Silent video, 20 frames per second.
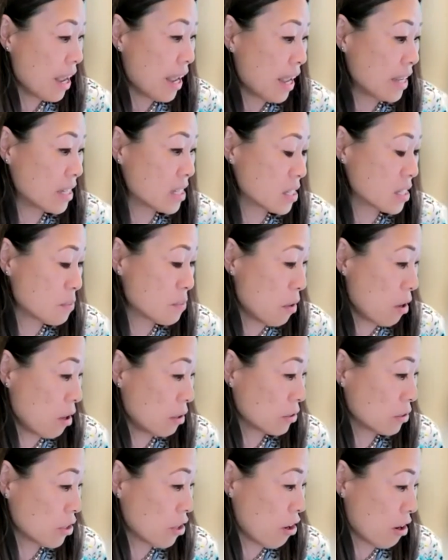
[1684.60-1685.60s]
a
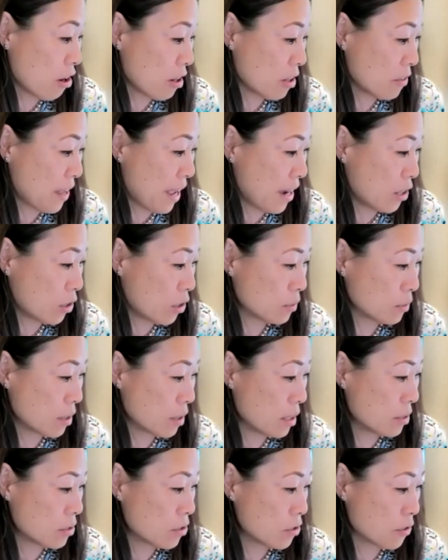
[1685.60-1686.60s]
small carve out
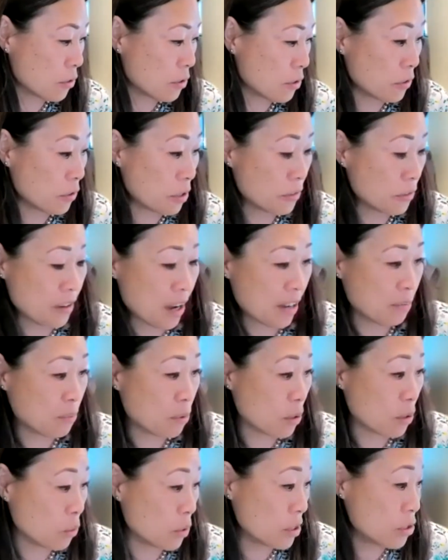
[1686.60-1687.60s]
under
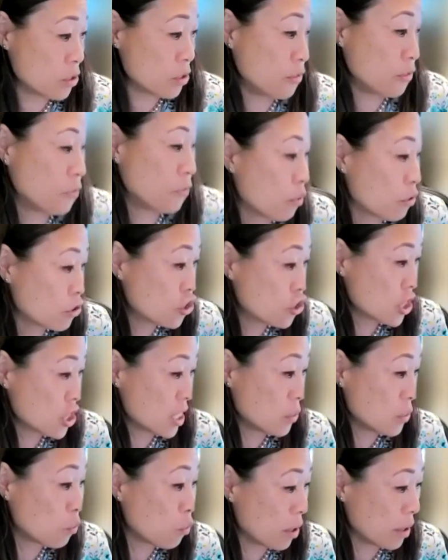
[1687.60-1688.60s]
5.124
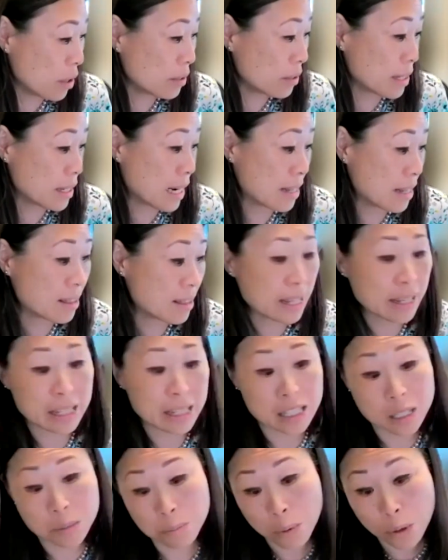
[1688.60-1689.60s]
G1 that I think
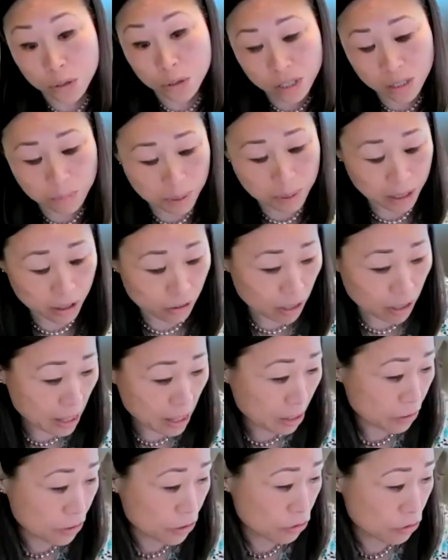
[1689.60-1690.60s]
is supposed to
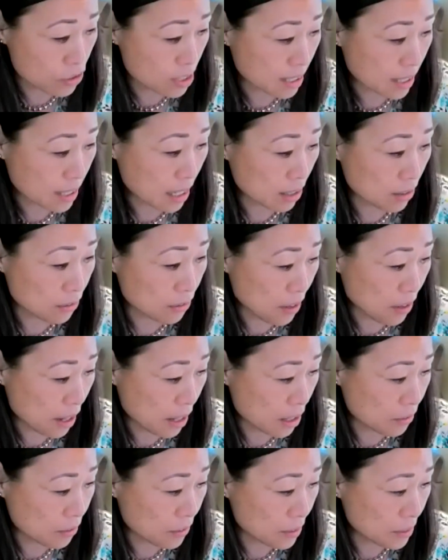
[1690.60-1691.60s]
parallel
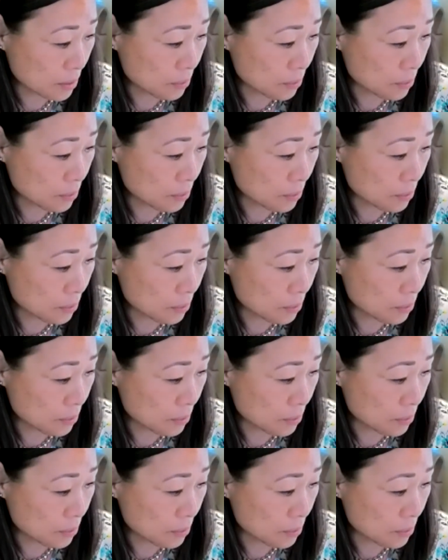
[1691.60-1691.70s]
1385.